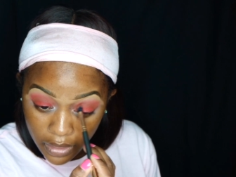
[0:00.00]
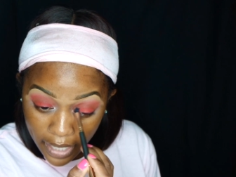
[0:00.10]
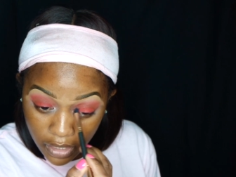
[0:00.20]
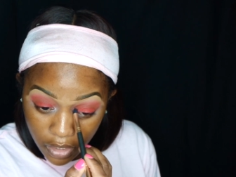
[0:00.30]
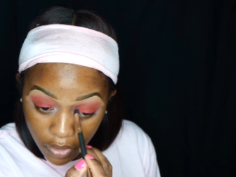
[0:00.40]

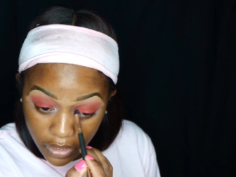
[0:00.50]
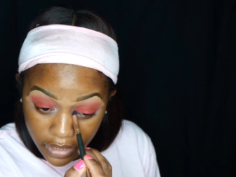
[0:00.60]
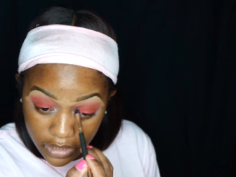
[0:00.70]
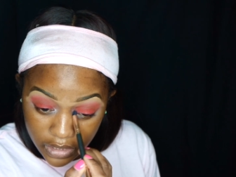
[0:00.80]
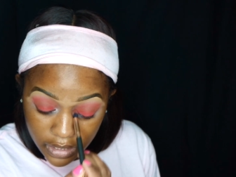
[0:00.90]
that
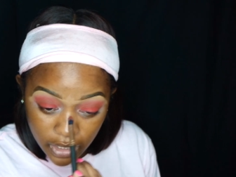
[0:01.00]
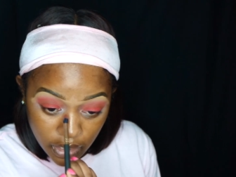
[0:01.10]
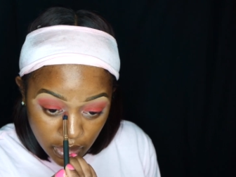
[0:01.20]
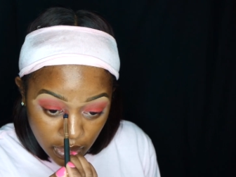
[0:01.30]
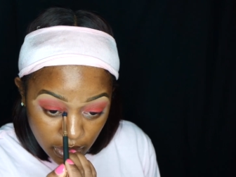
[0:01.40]
loneliness is going
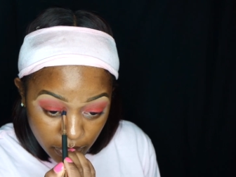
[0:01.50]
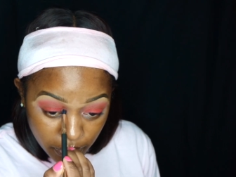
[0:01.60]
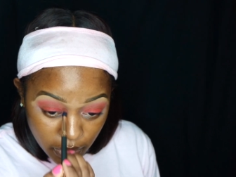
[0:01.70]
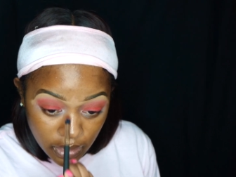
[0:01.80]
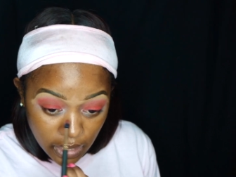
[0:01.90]
to
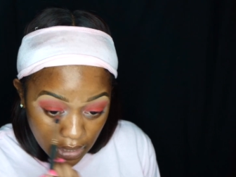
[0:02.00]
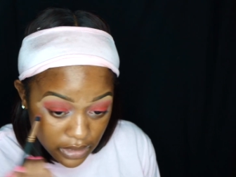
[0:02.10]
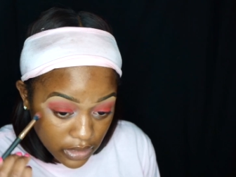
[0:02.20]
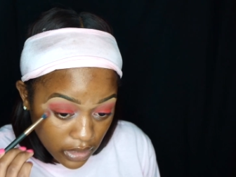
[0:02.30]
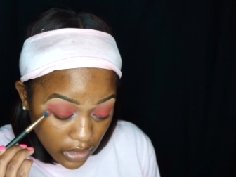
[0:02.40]

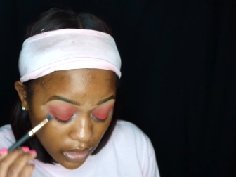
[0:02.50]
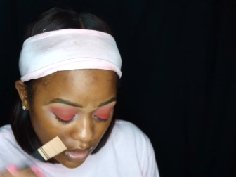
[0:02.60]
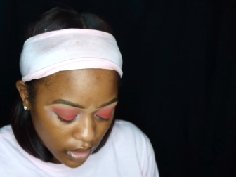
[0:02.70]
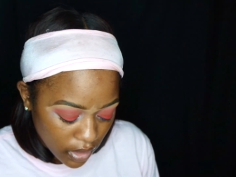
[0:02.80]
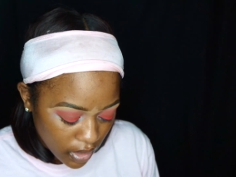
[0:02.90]

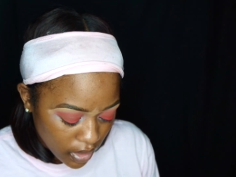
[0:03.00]
constantly